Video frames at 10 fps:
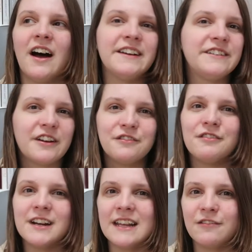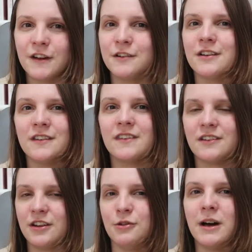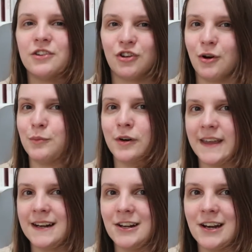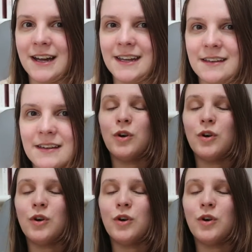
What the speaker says: I don't really focus too much on what they look like.